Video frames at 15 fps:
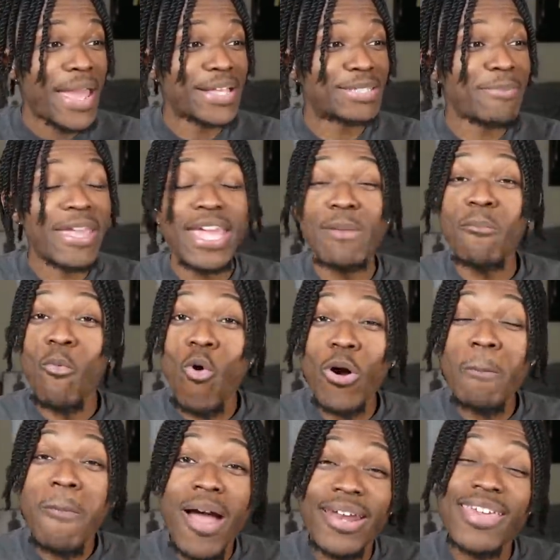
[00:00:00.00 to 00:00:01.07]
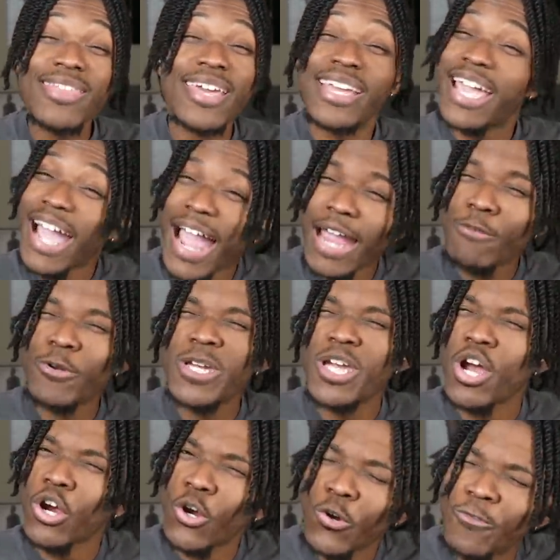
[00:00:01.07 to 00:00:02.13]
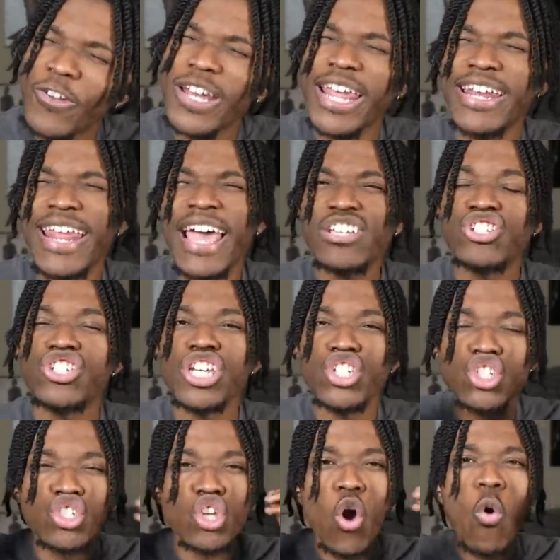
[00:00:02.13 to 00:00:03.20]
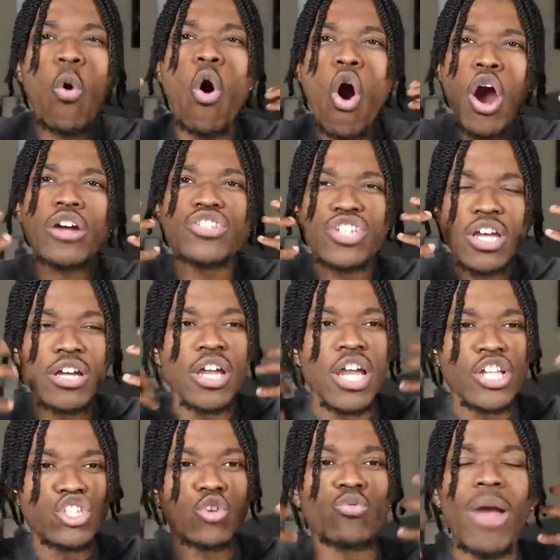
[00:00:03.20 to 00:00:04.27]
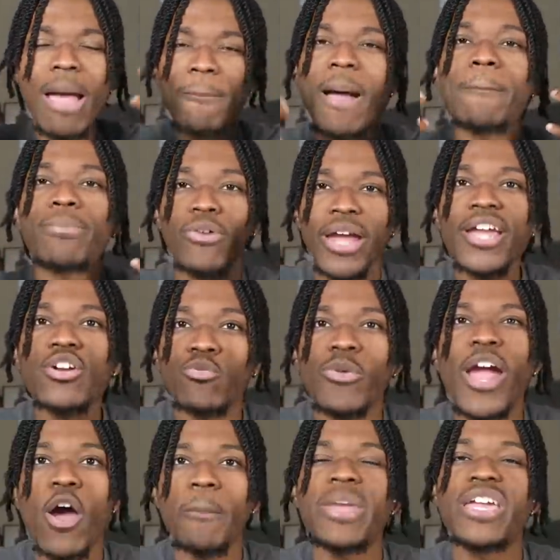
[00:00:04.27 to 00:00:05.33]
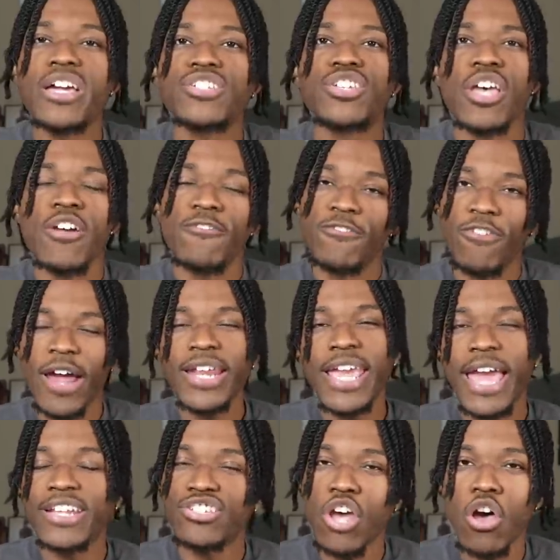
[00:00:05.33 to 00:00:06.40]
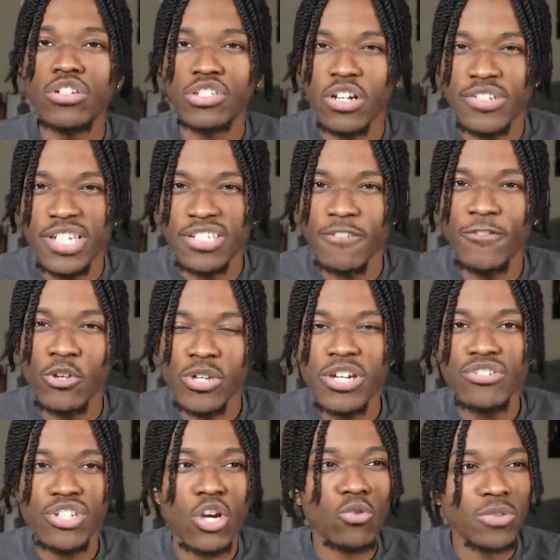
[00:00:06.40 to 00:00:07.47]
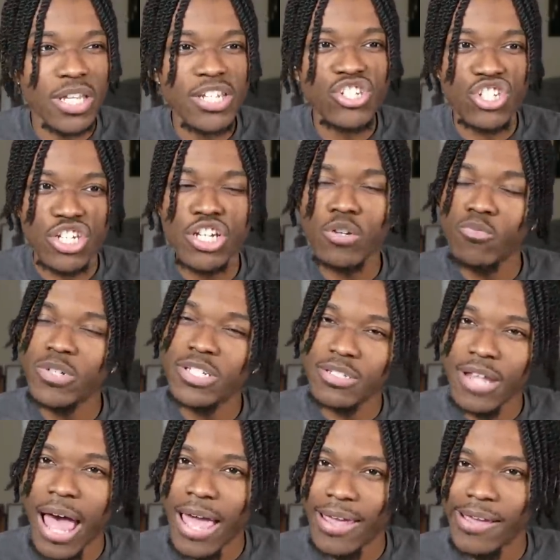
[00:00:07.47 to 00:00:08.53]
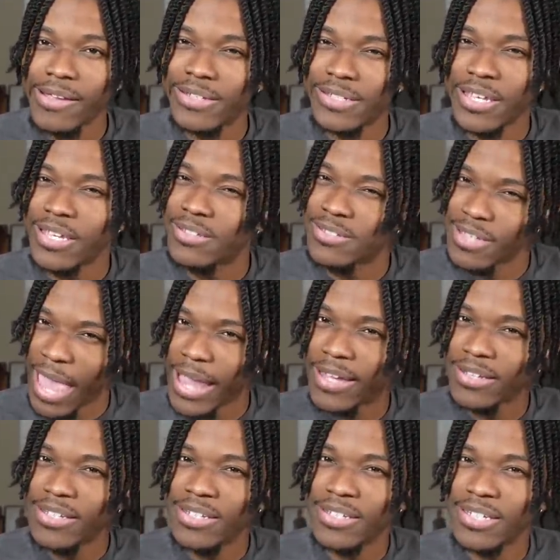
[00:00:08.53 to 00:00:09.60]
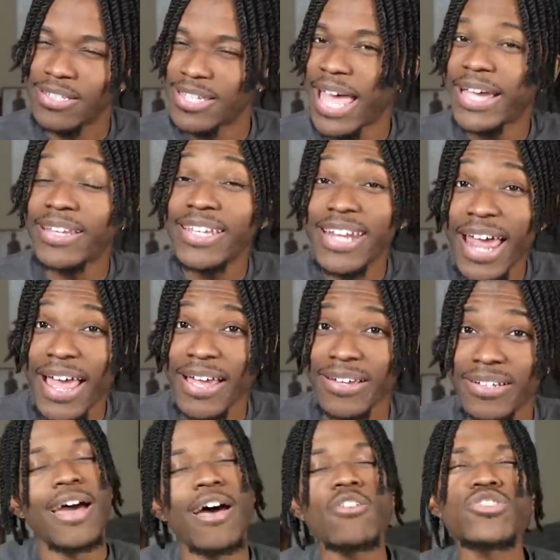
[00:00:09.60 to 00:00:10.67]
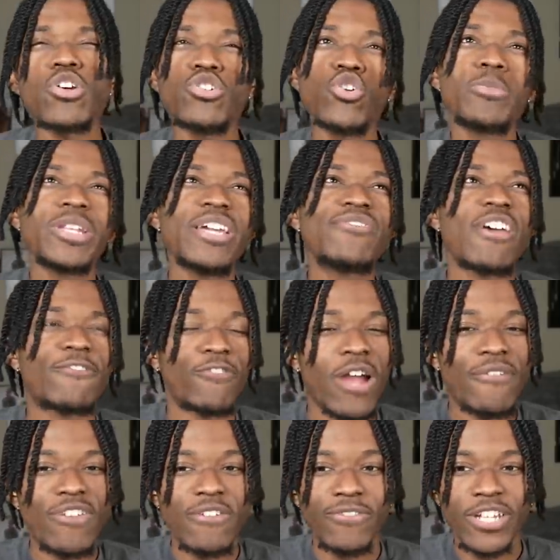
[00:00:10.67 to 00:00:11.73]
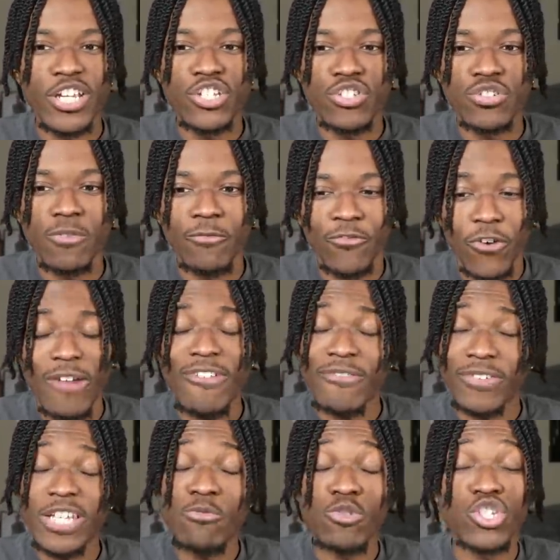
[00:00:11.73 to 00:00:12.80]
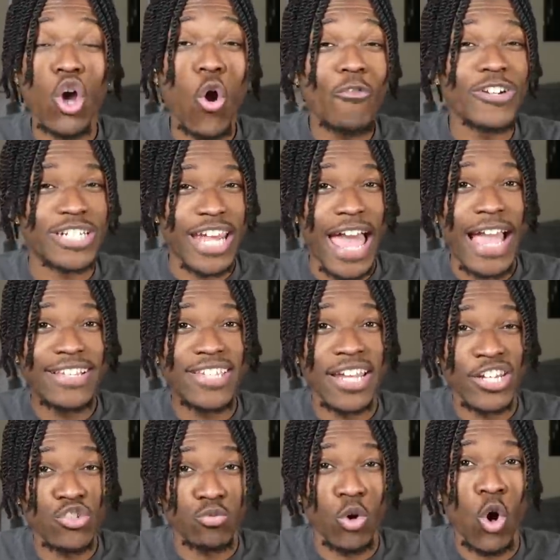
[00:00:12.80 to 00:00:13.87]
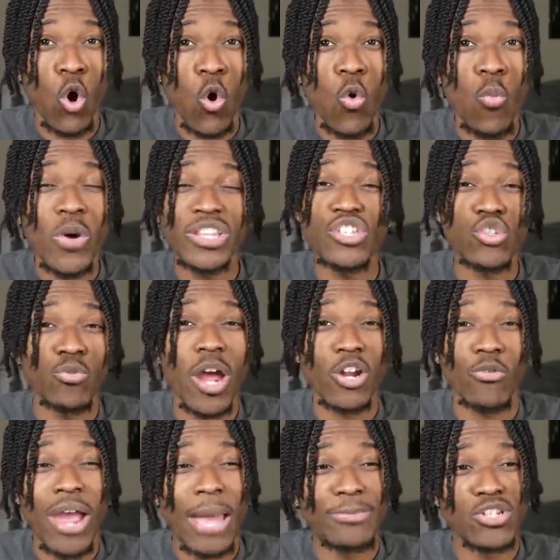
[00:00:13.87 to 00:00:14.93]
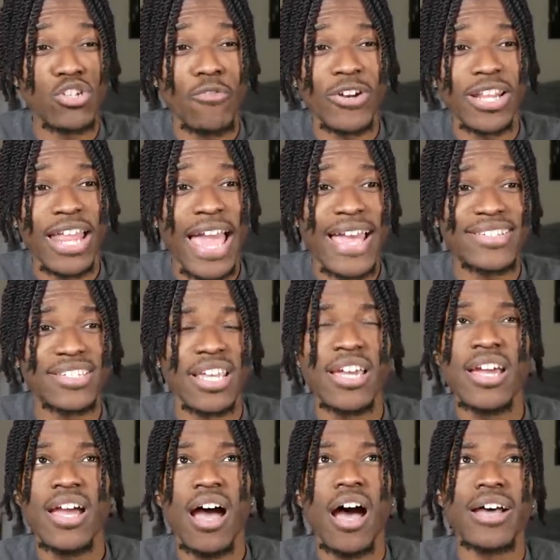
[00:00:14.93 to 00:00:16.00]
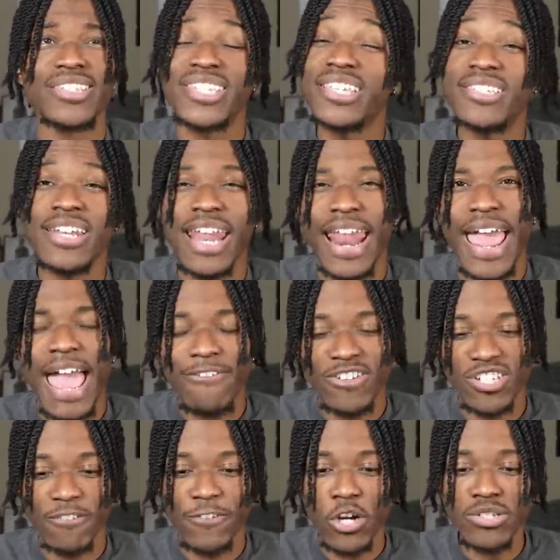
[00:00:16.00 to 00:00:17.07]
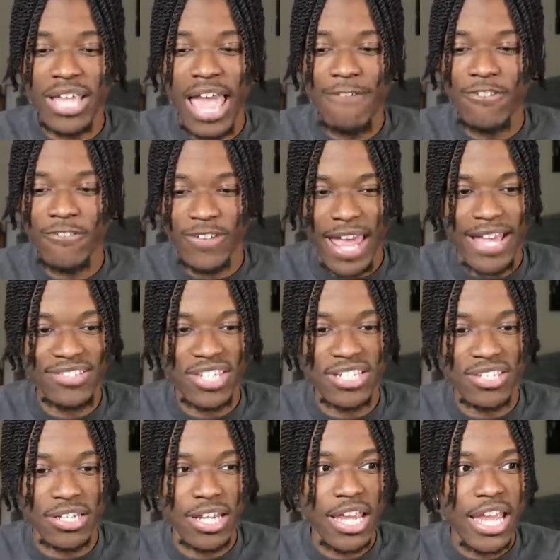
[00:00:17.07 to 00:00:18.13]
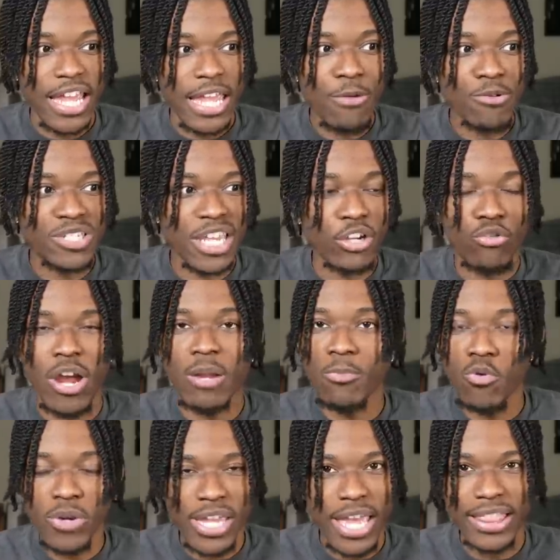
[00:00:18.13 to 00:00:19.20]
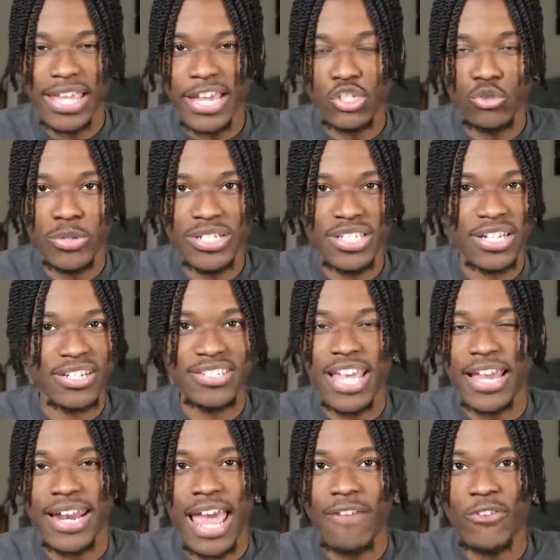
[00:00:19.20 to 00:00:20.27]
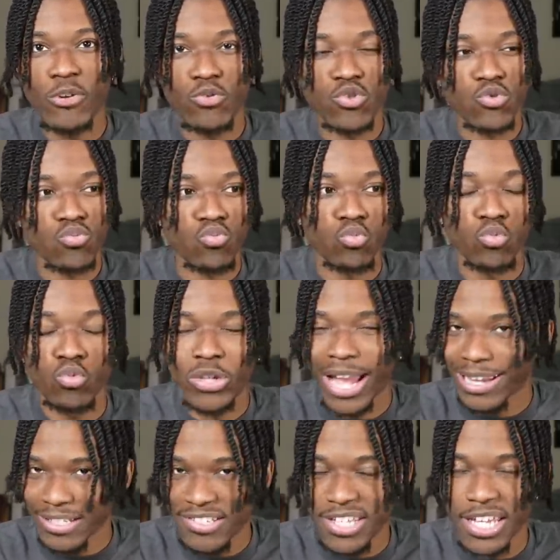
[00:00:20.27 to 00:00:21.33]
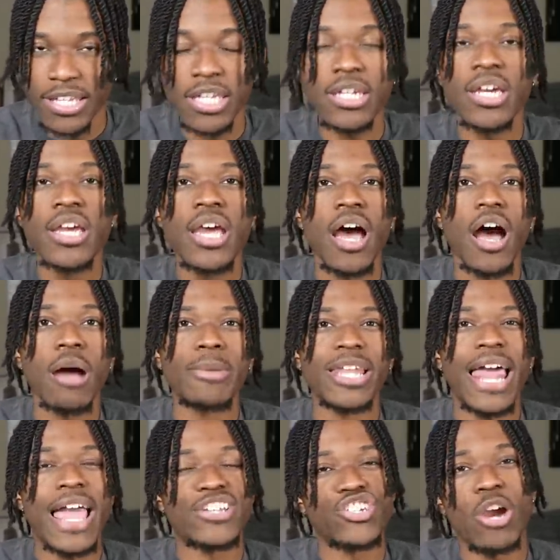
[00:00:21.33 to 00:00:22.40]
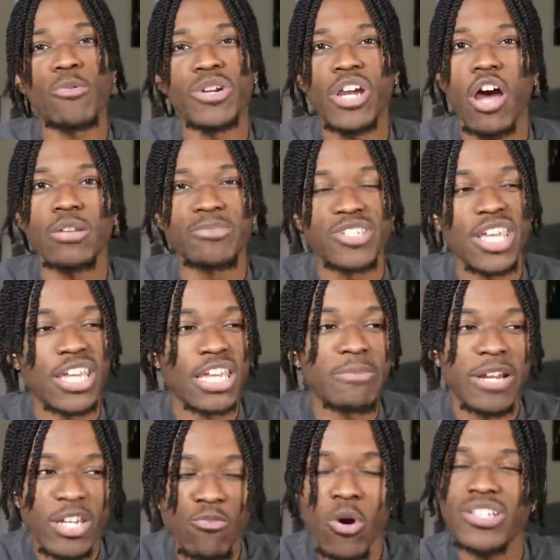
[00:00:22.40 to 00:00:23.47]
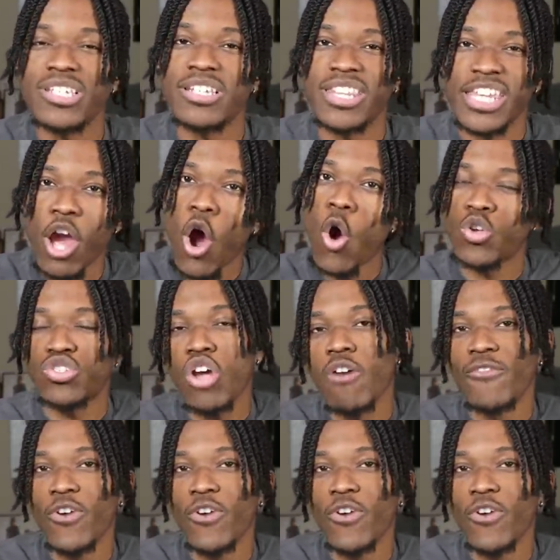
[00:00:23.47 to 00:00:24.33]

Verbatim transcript: is making more money than Kyrie Irving. And that's just so hard to, to wrap my brain around because Freddie had his all-star season a few years ago. This year was not exactly exactly that. I also do believe that Fred VanVleet's Fred VanVleet was overtaxed in his role with the Toronto Raptors over the last uh, season and a half because the first half of last season he was incredible. He had the injuries, and in the second half, he was kind of stinky. Um, and last year, I wouldn't call him stinky, but he wasn't the all star